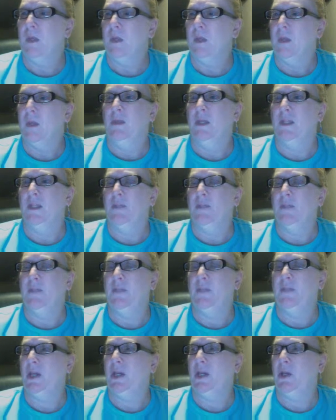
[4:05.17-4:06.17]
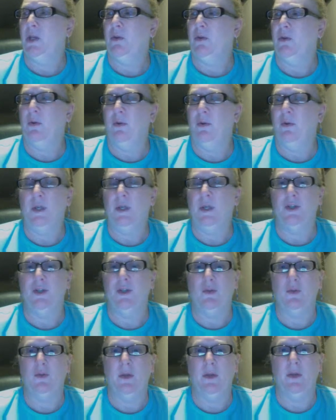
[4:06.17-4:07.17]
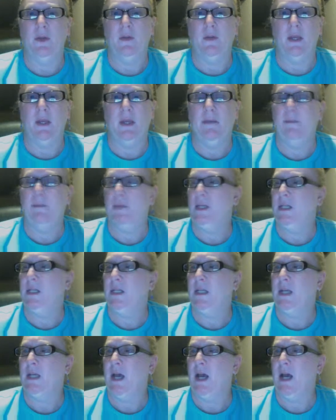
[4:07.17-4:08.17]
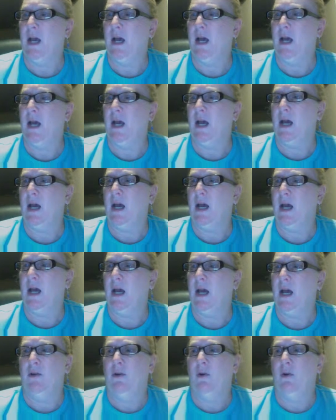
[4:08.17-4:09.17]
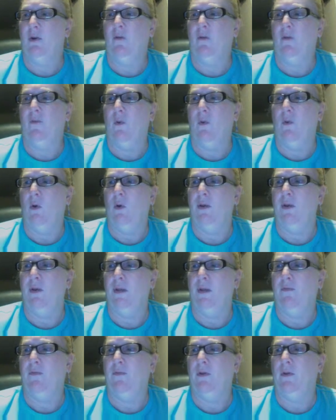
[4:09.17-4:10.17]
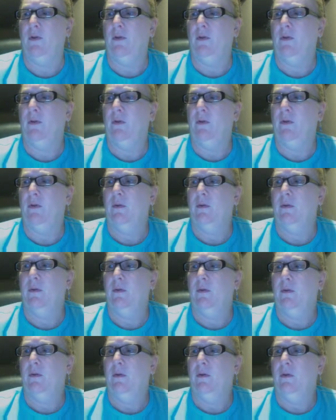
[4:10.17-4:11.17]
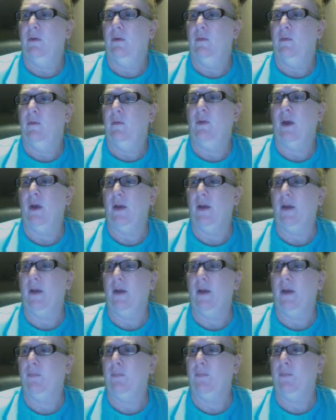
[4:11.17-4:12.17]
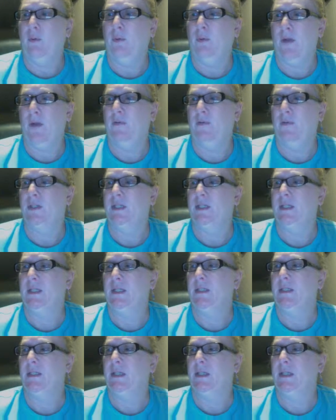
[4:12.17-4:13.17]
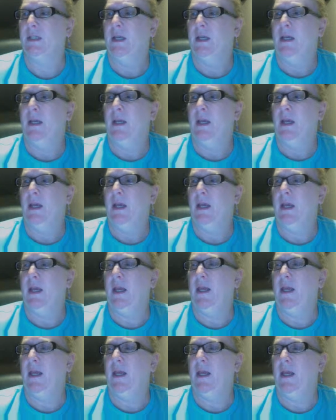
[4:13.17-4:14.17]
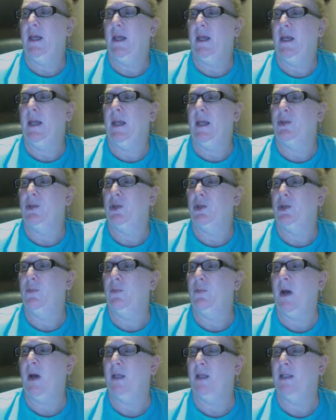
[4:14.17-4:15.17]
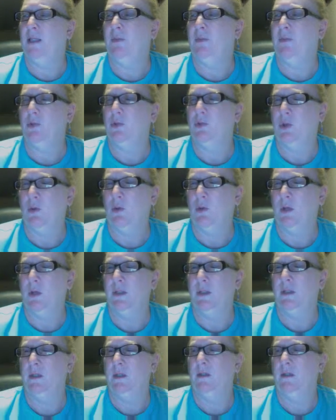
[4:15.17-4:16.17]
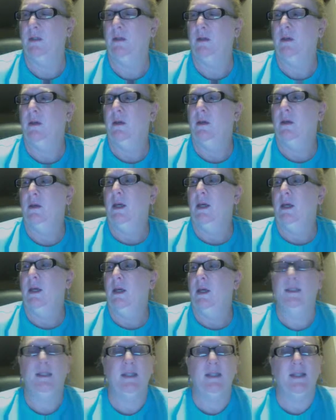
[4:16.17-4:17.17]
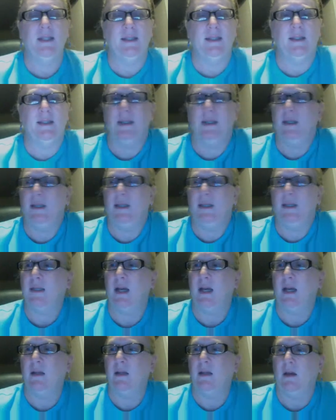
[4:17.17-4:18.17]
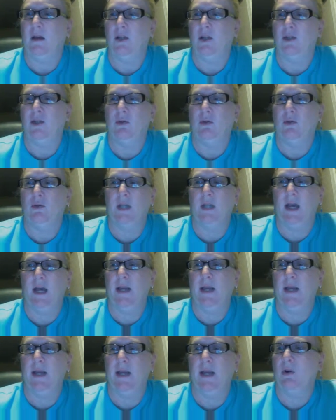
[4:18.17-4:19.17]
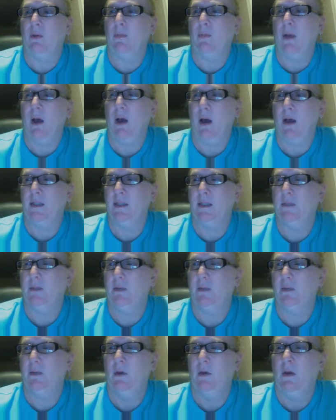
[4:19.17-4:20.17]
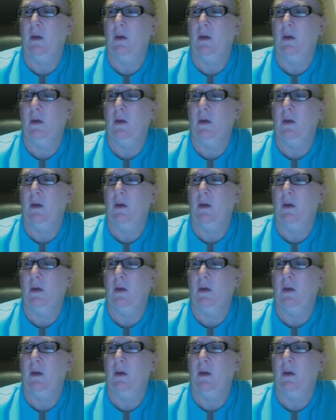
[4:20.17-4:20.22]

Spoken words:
This particular instrument, the MBTI, there are 4 different preferences and 2 possible choices, and 16 psychological types are possible,